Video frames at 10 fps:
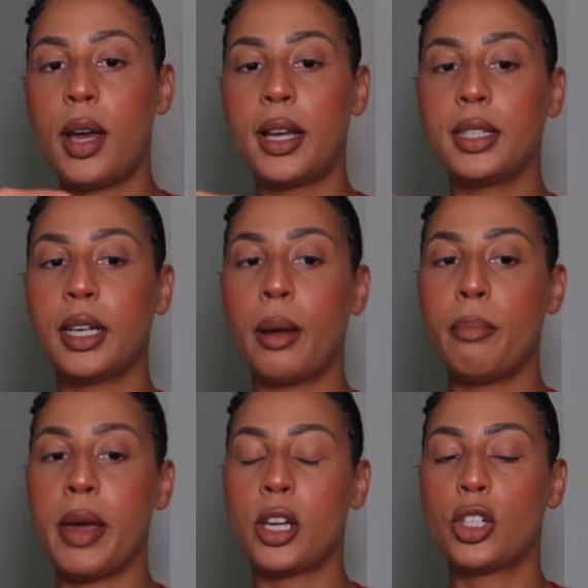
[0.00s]
has like a
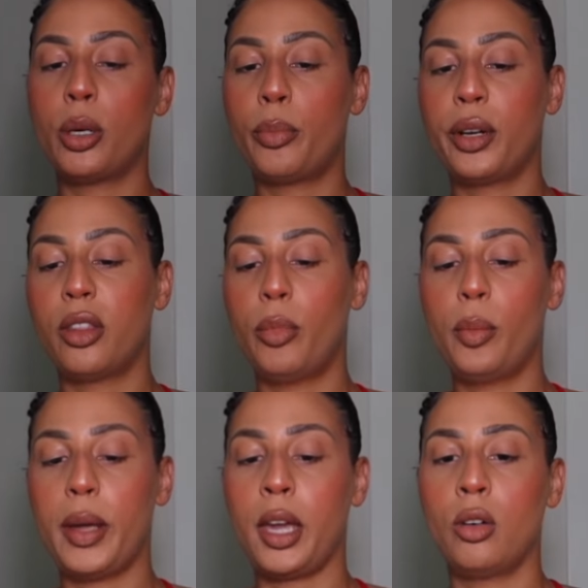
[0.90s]
mesh
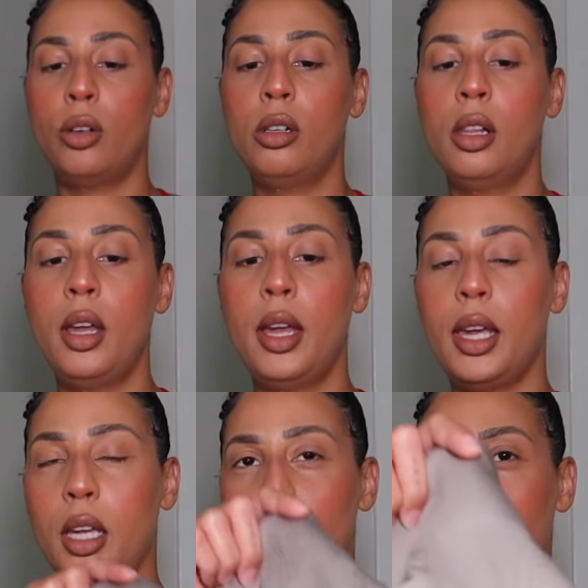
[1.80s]
breathable panel
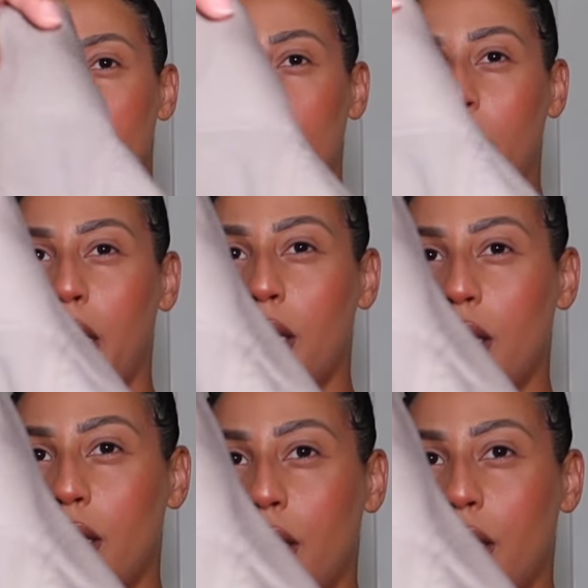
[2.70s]
in between